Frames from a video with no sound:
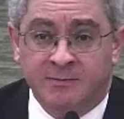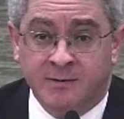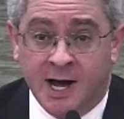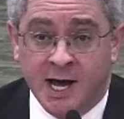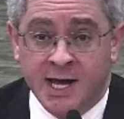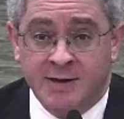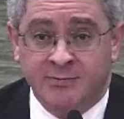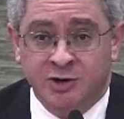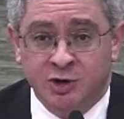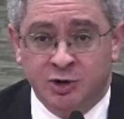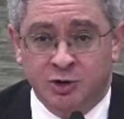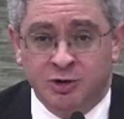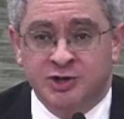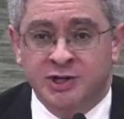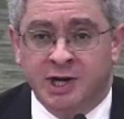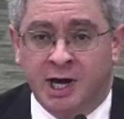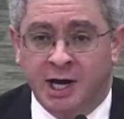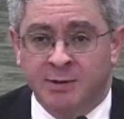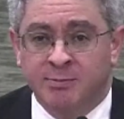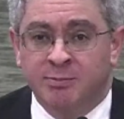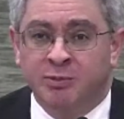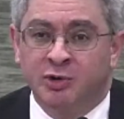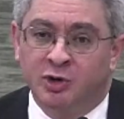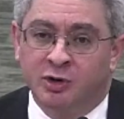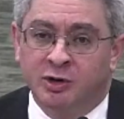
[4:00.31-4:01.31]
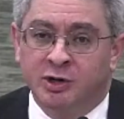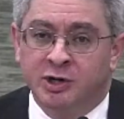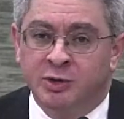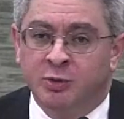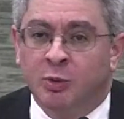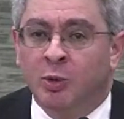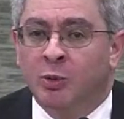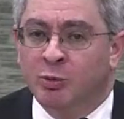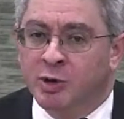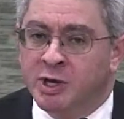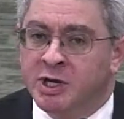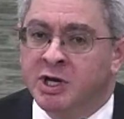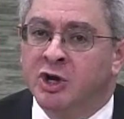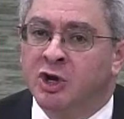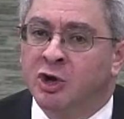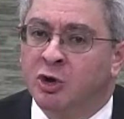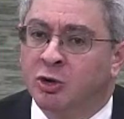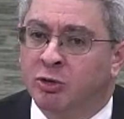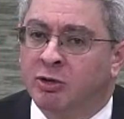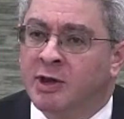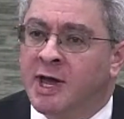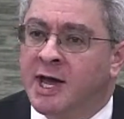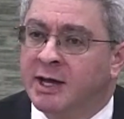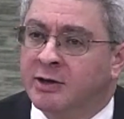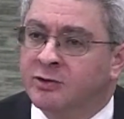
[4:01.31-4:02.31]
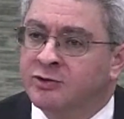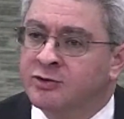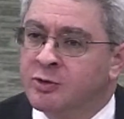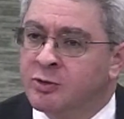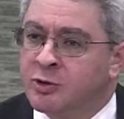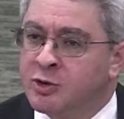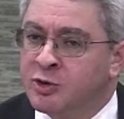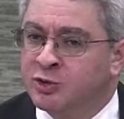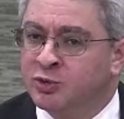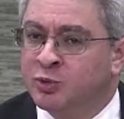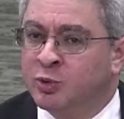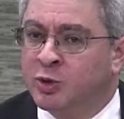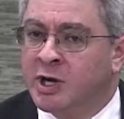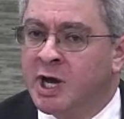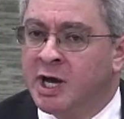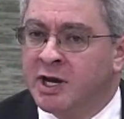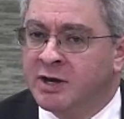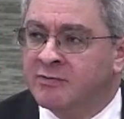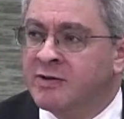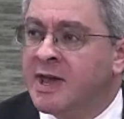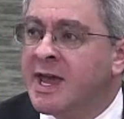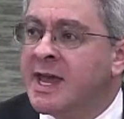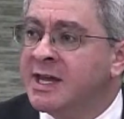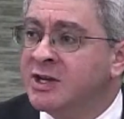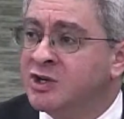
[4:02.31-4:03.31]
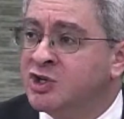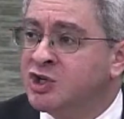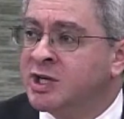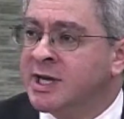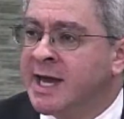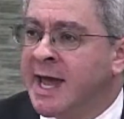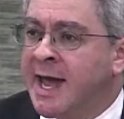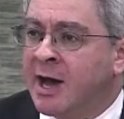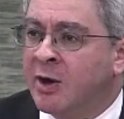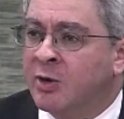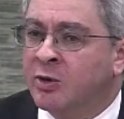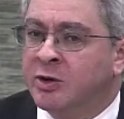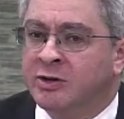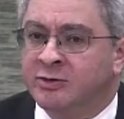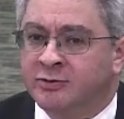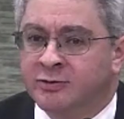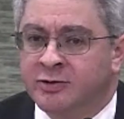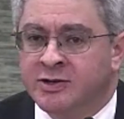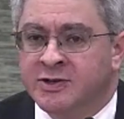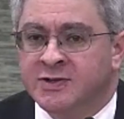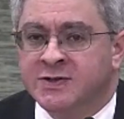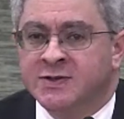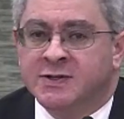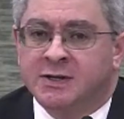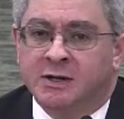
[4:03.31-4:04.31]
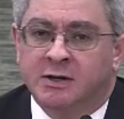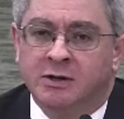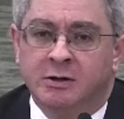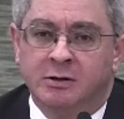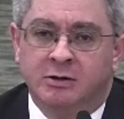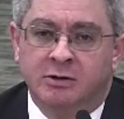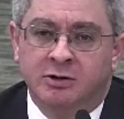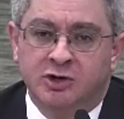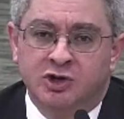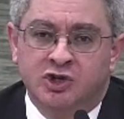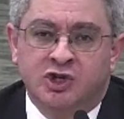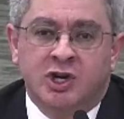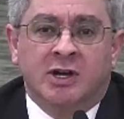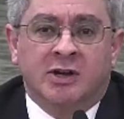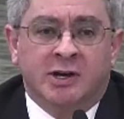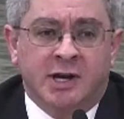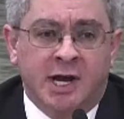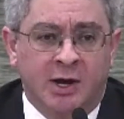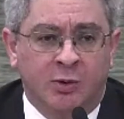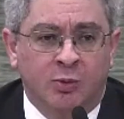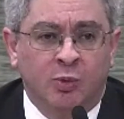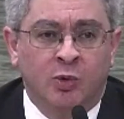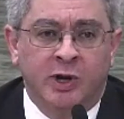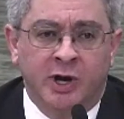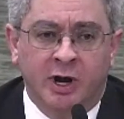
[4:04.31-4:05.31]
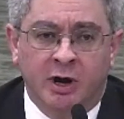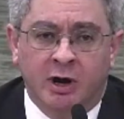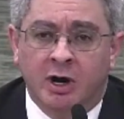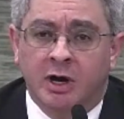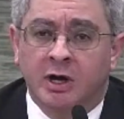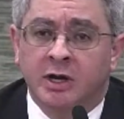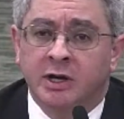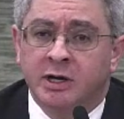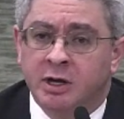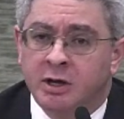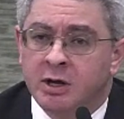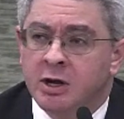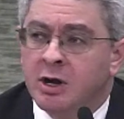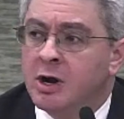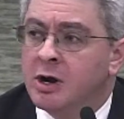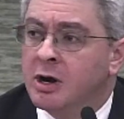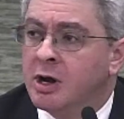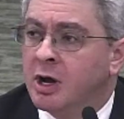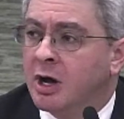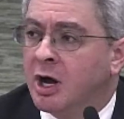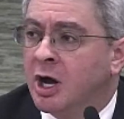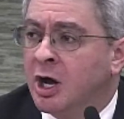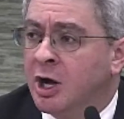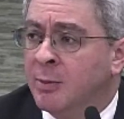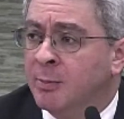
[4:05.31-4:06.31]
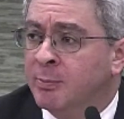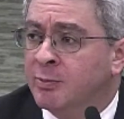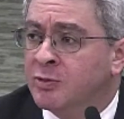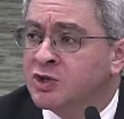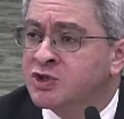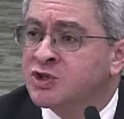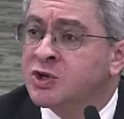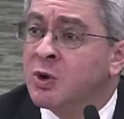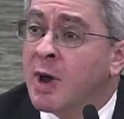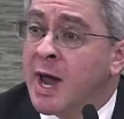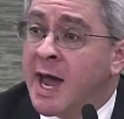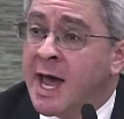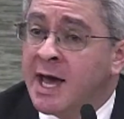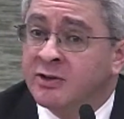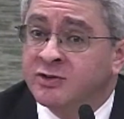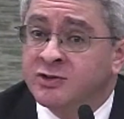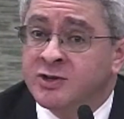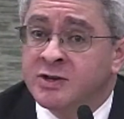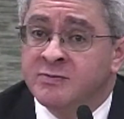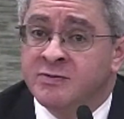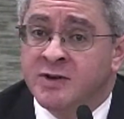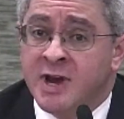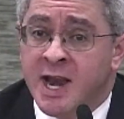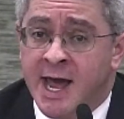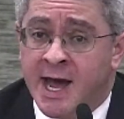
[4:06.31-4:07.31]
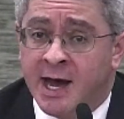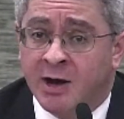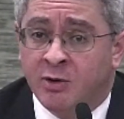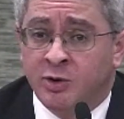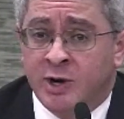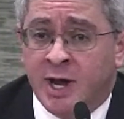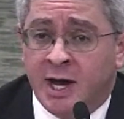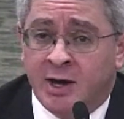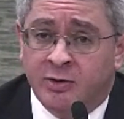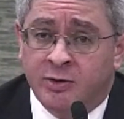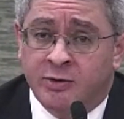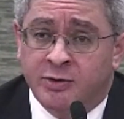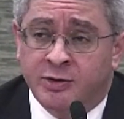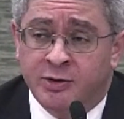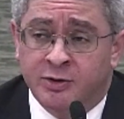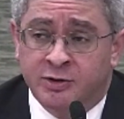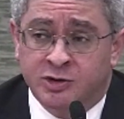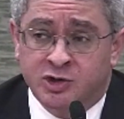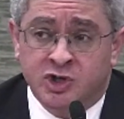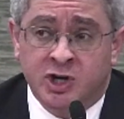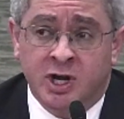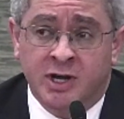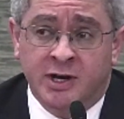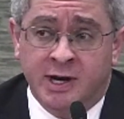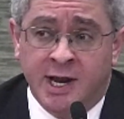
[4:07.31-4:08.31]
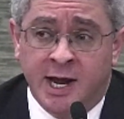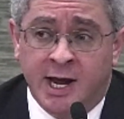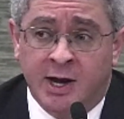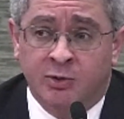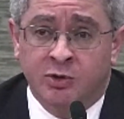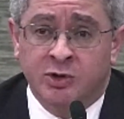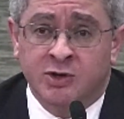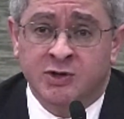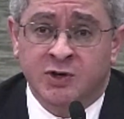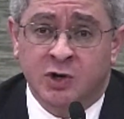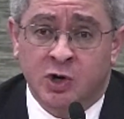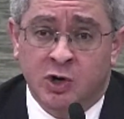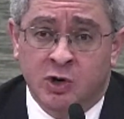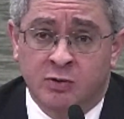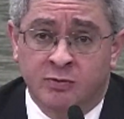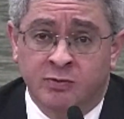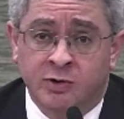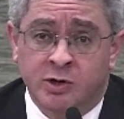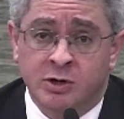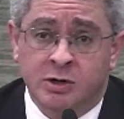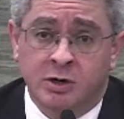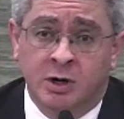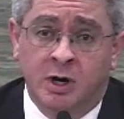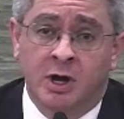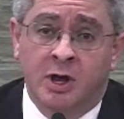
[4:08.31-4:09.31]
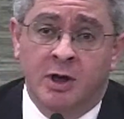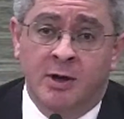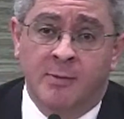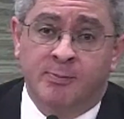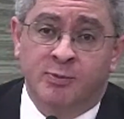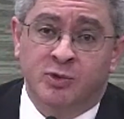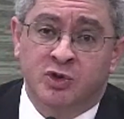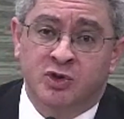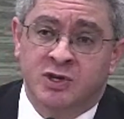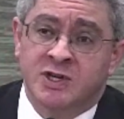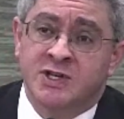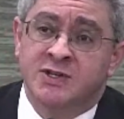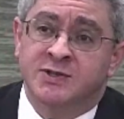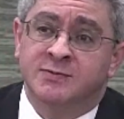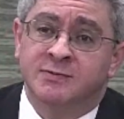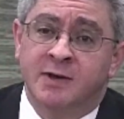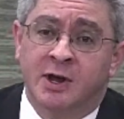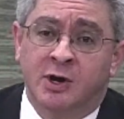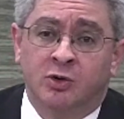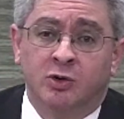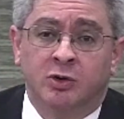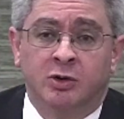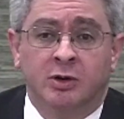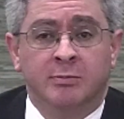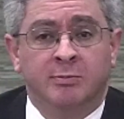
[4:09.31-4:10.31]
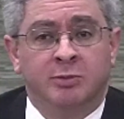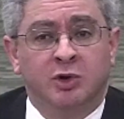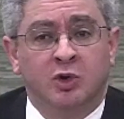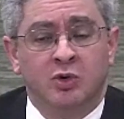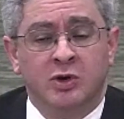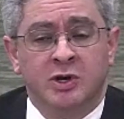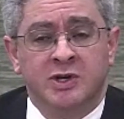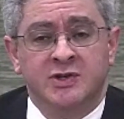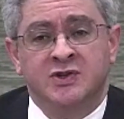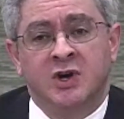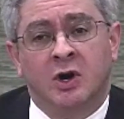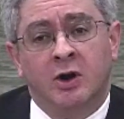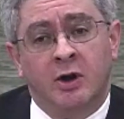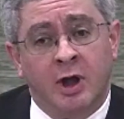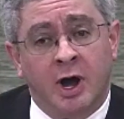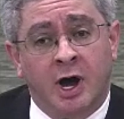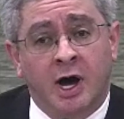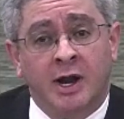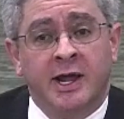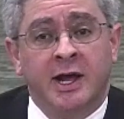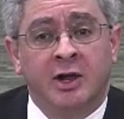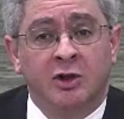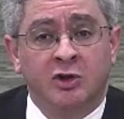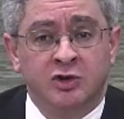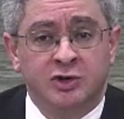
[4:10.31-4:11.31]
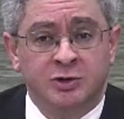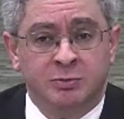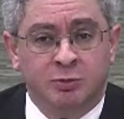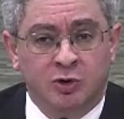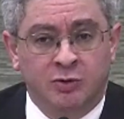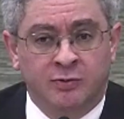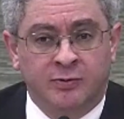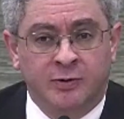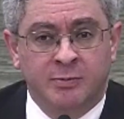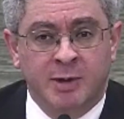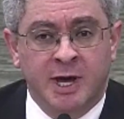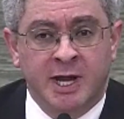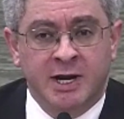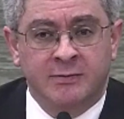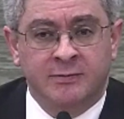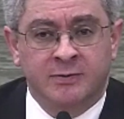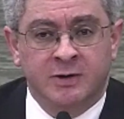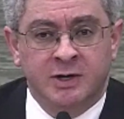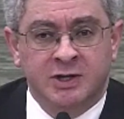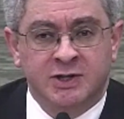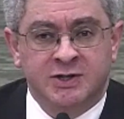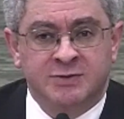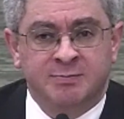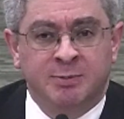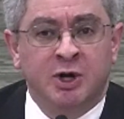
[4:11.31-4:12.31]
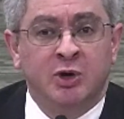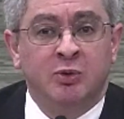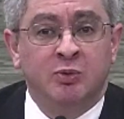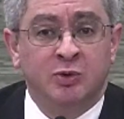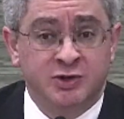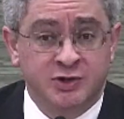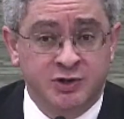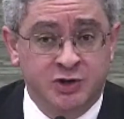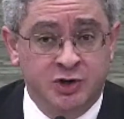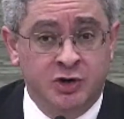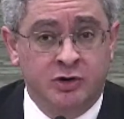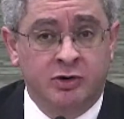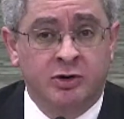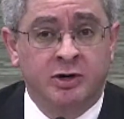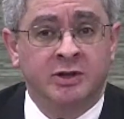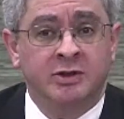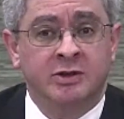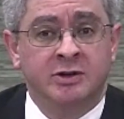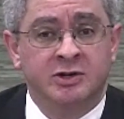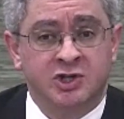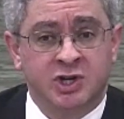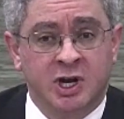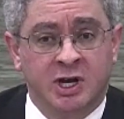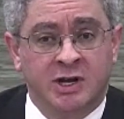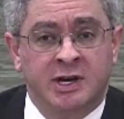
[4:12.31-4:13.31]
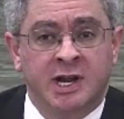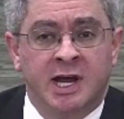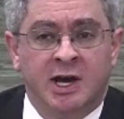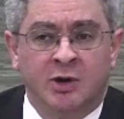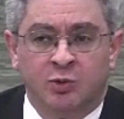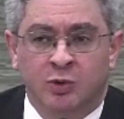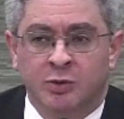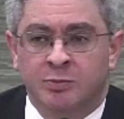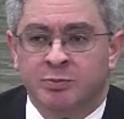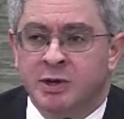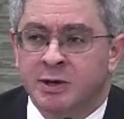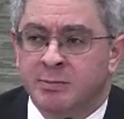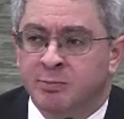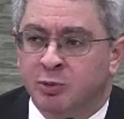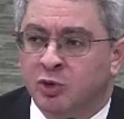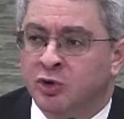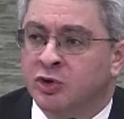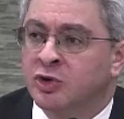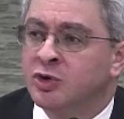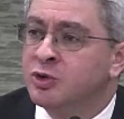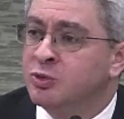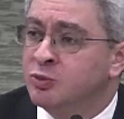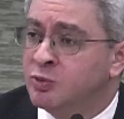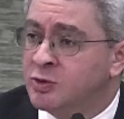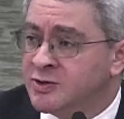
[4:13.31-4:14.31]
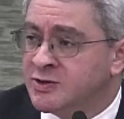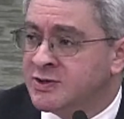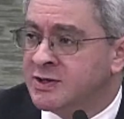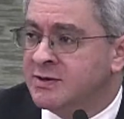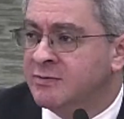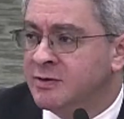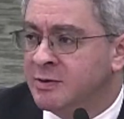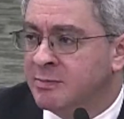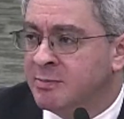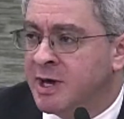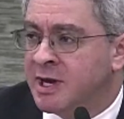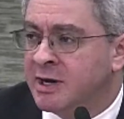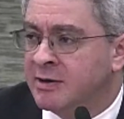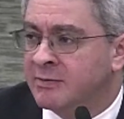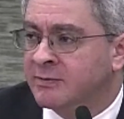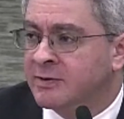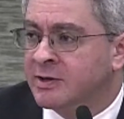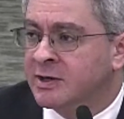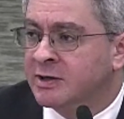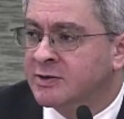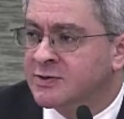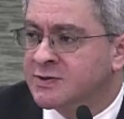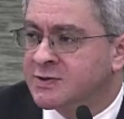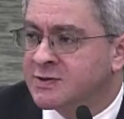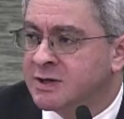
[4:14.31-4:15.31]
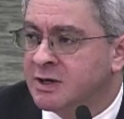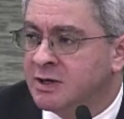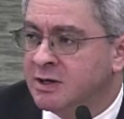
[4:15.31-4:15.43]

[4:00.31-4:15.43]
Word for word: five-year time period where we can collect, so those were kind of aging out as this shutdown went on. Um, so as of now, now that the shutdown is over, these federal employees are not eligible for benefits, but it was during the shutdown when people could receive the benefits.